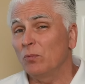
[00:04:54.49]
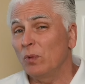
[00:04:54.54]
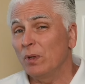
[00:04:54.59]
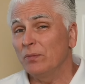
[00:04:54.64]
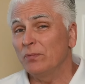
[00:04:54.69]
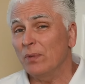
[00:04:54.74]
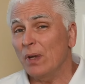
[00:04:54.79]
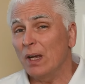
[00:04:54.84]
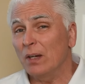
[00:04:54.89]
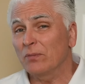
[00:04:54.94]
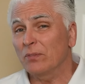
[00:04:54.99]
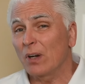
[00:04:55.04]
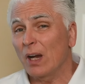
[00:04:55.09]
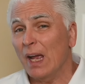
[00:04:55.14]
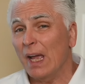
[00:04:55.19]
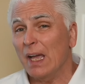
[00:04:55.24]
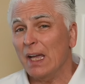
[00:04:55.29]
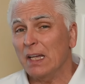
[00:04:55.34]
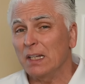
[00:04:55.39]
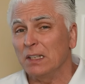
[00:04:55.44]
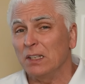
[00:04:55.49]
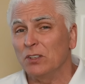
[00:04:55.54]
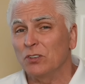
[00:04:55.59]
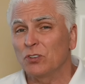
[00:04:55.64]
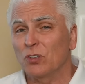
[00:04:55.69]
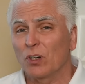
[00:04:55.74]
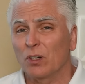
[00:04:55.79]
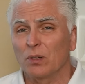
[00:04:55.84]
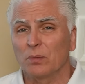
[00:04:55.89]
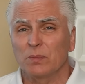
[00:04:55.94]
we've ever had in
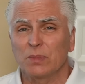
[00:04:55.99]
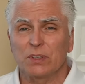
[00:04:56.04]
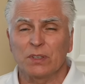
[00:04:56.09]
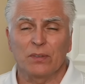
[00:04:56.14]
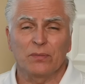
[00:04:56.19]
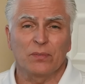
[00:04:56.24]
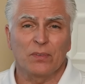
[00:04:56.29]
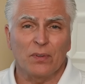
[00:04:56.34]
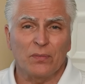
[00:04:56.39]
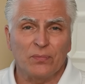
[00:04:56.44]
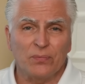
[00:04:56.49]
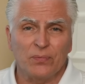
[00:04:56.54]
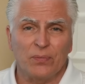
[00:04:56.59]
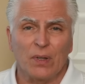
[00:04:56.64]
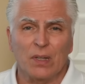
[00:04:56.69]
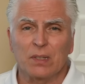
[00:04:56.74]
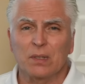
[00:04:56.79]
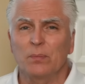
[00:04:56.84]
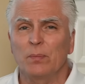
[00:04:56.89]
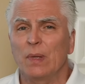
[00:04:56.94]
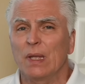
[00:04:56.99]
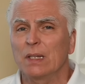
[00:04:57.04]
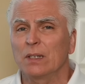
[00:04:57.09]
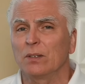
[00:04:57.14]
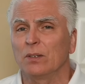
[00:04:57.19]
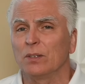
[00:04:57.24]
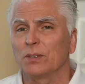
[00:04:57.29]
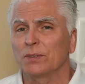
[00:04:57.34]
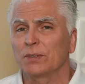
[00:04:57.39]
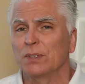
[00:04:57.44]
terms of the
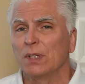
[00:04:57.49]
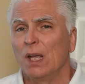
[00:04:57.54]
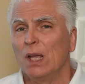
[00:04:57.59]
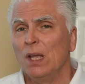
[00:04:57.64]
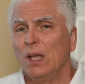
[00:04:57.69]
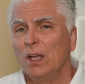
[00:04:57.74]
fundamentals.